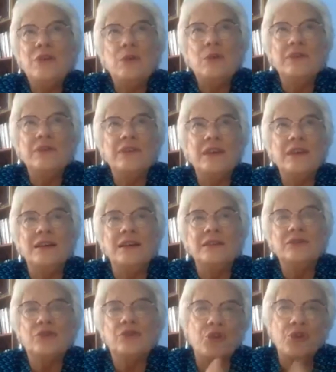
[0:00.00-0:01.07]
was
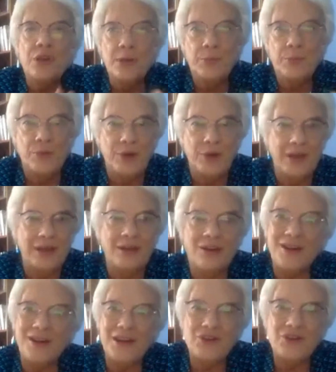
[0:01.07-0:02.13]
a turning point in
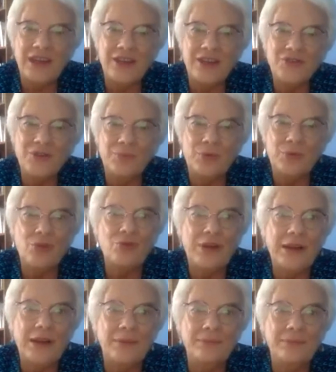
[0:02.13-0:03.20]
our education
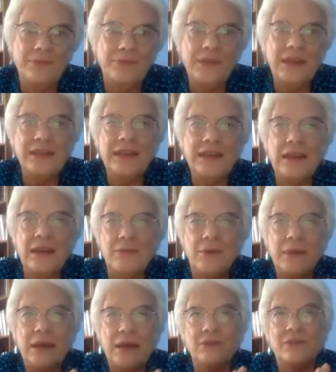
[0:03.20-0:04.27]
program that came
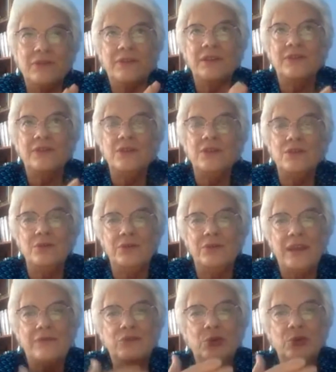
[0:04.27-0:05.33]
about 6 years
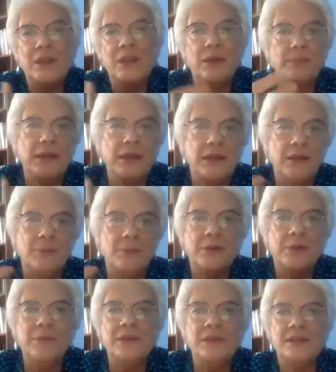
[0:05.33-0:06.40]
after we had been
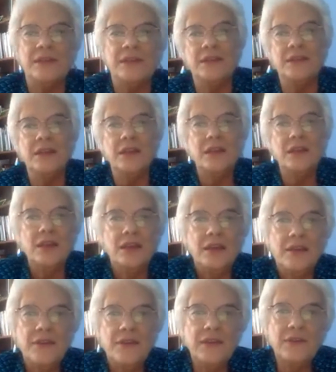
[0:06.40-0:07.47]
implementing
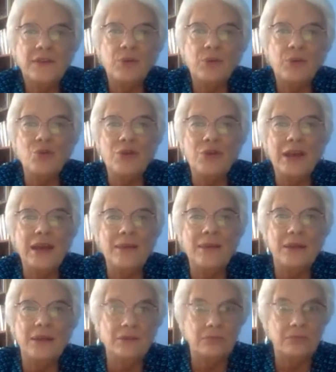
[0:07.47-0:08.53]
this
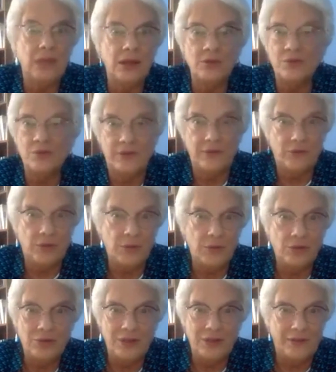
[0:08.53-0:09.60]
program in hundreds of
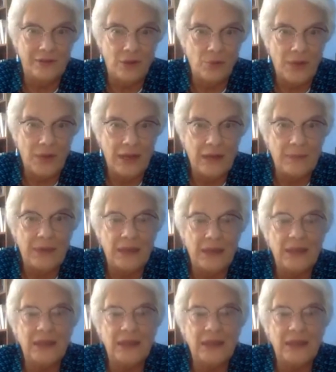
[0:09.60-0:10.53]
communities already. But